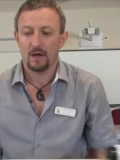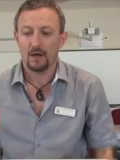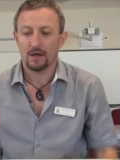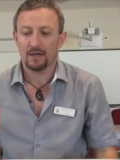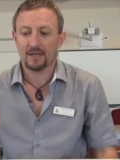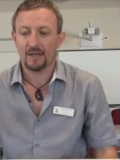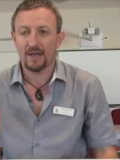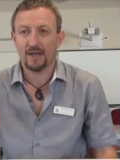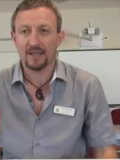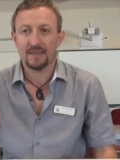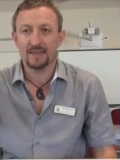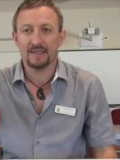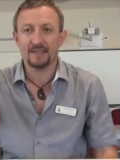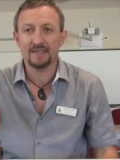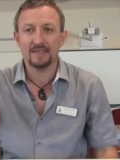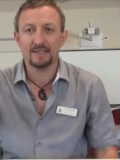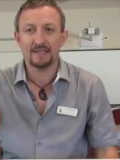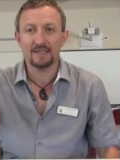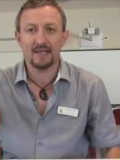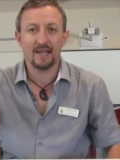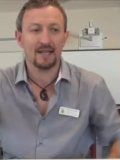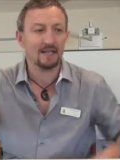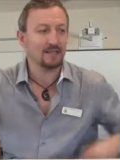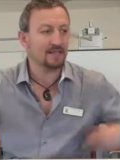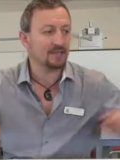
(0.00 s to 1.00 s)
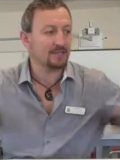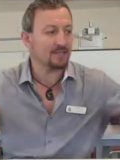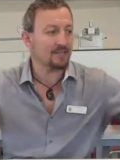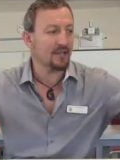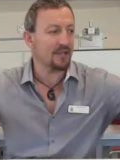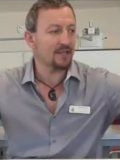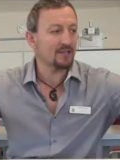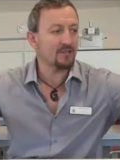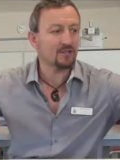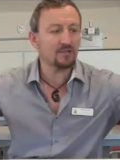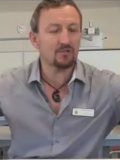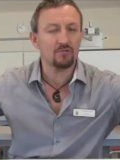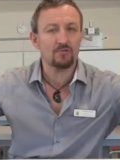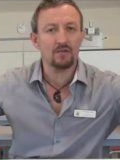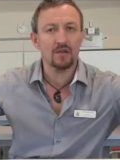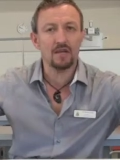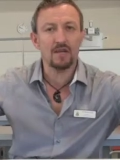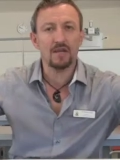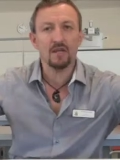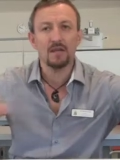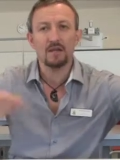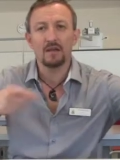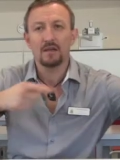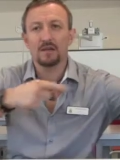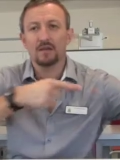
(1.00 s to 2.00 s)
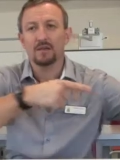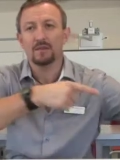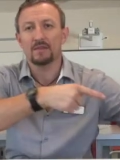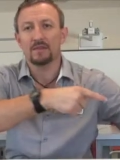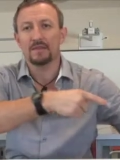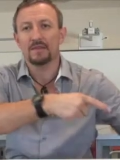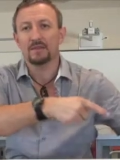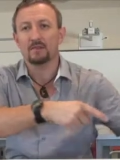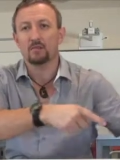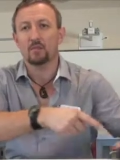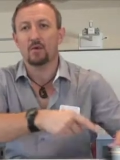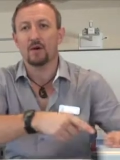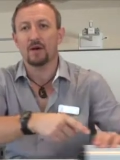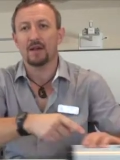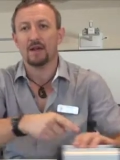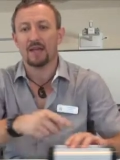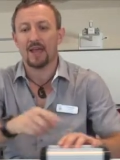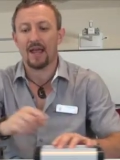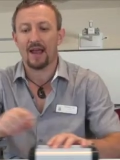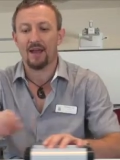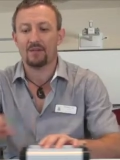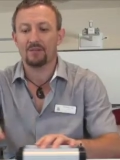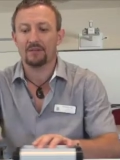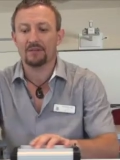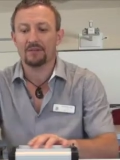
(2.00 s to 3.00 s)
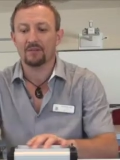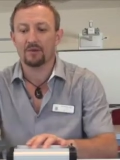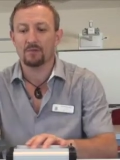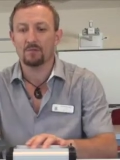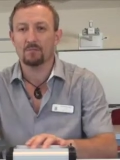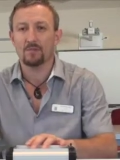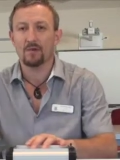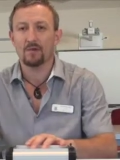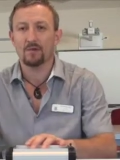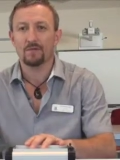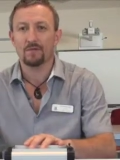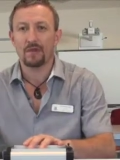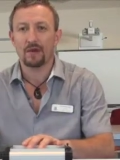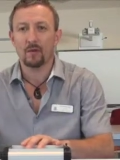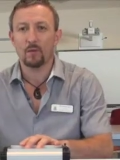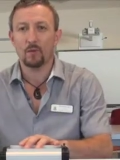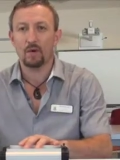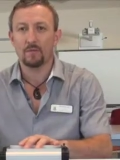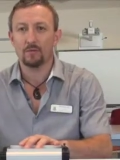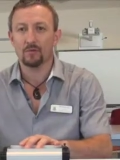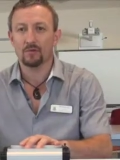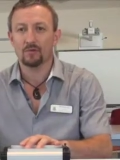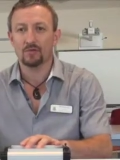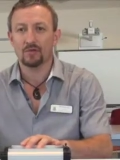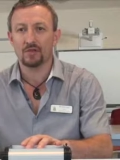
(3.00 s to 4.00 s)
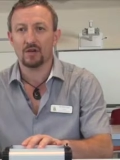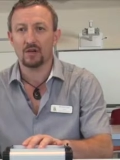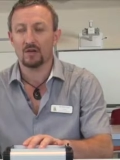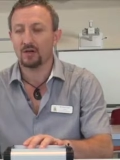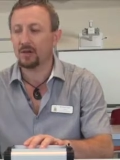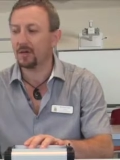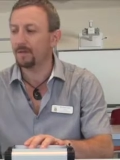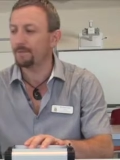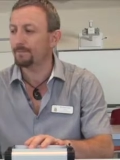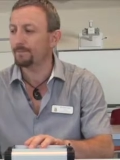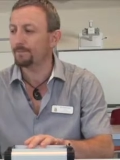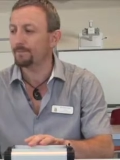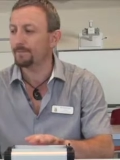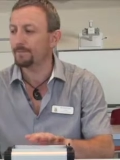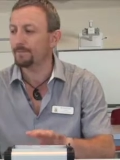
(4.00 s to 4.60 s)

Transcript: Okay, this stays stationary, this one carries on moving. One more time.